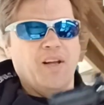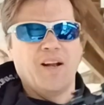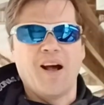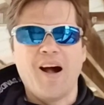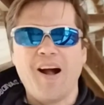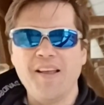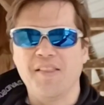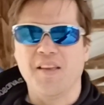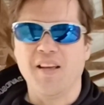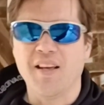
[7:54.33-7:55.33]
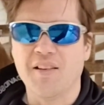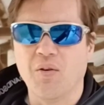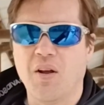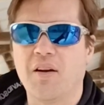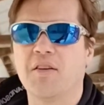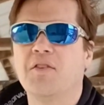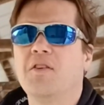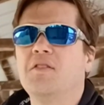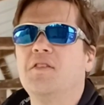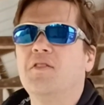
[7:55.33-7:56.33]
then I think it no longer
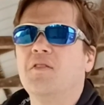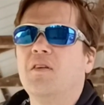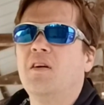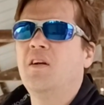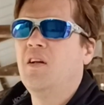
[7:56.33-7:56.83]
turns into a